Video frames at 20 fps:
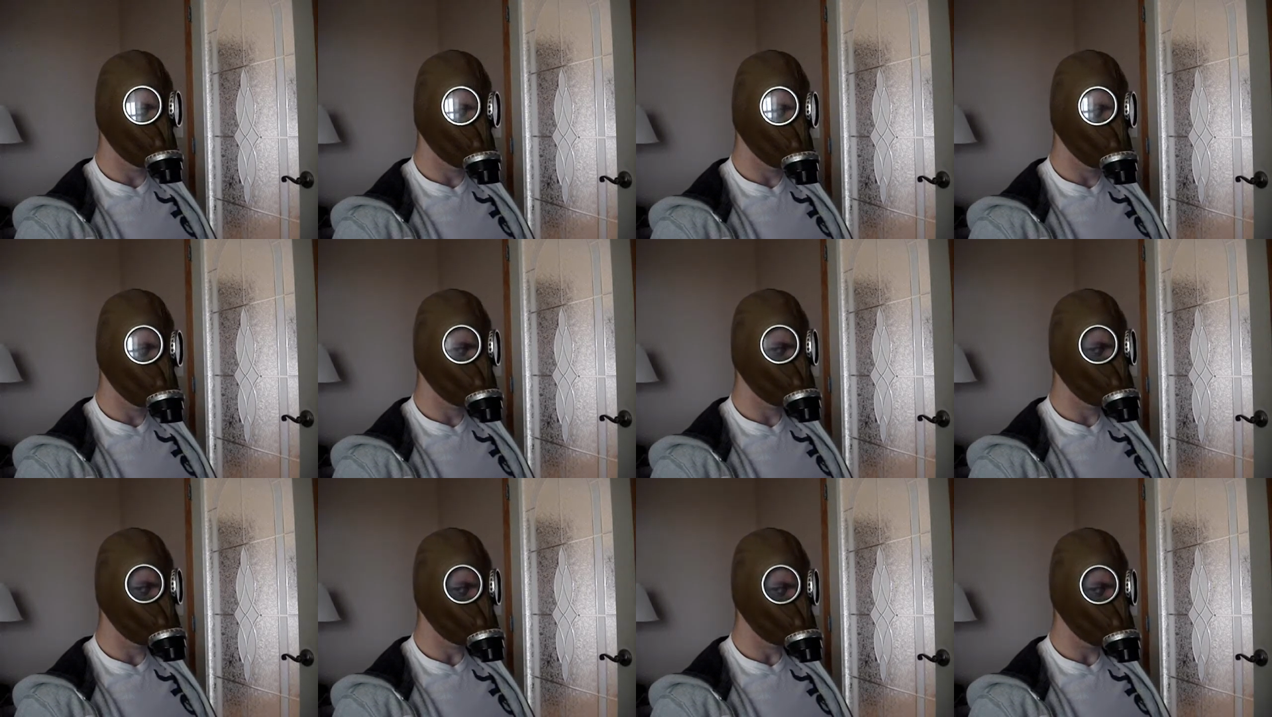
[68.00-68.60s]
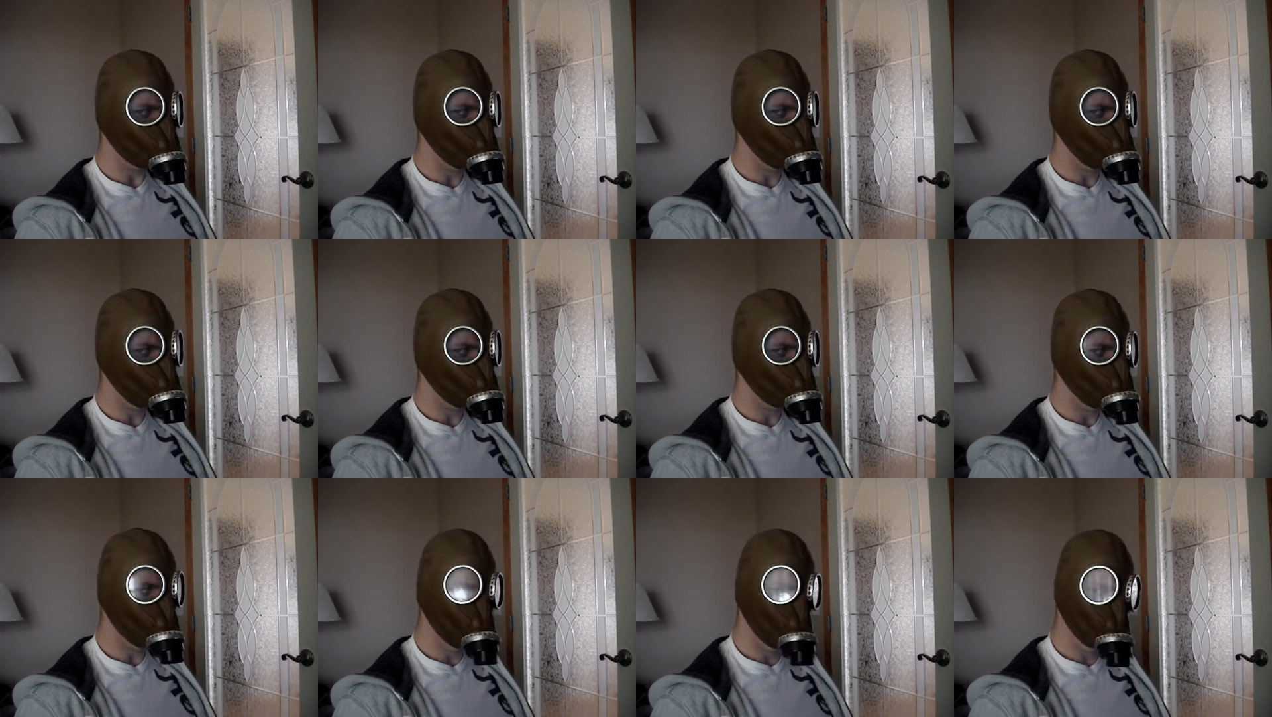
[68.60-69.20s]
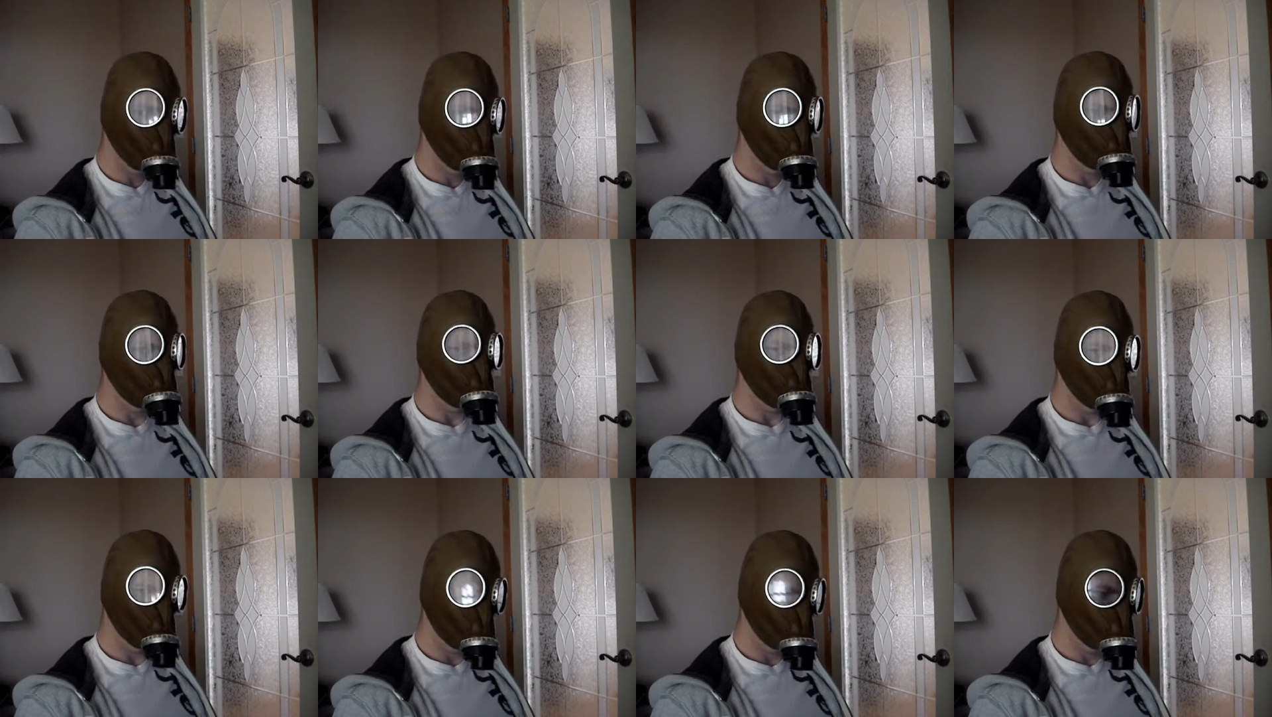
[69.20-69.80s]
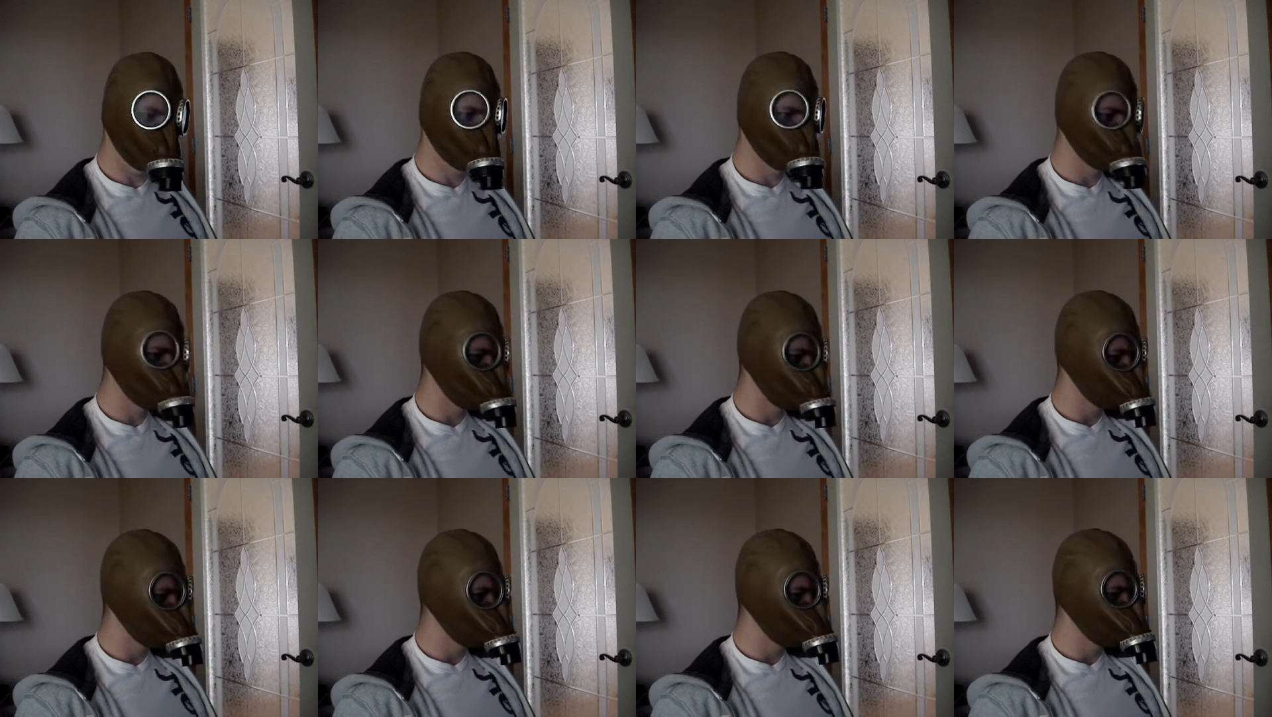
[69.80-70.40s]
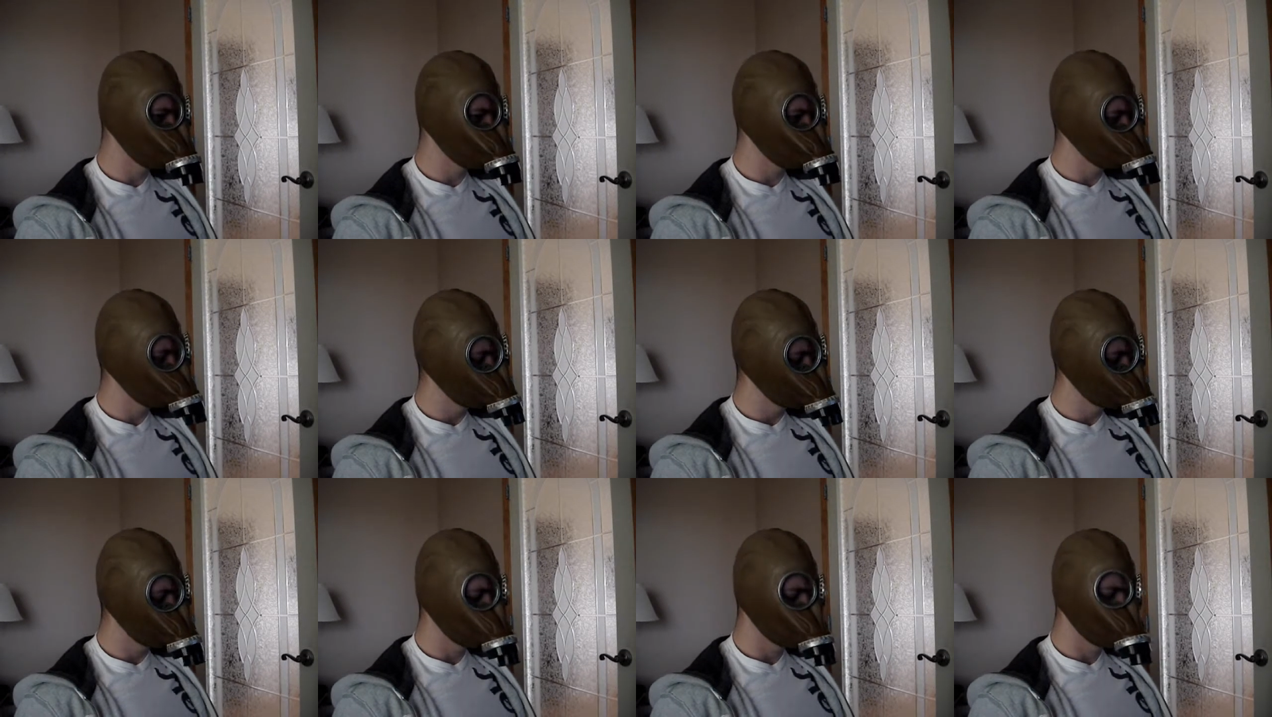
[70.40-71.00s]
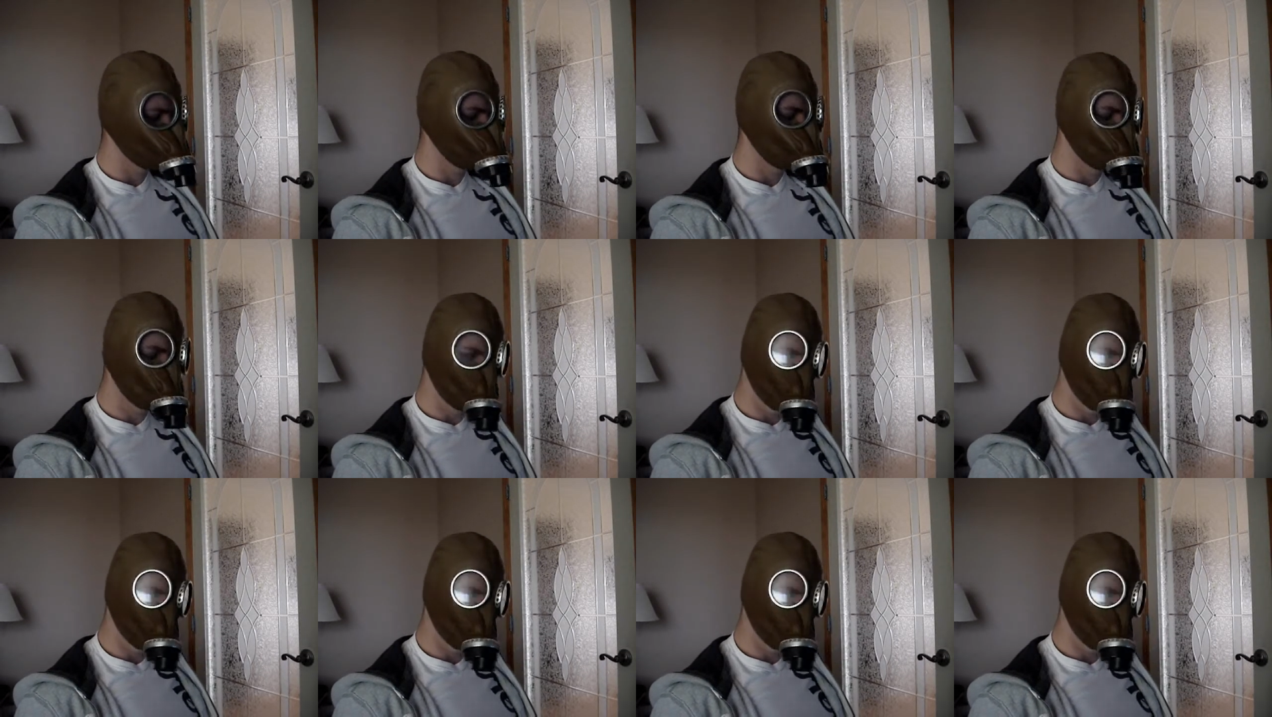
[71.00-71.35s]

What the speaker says: Nobody's mouth can be seen.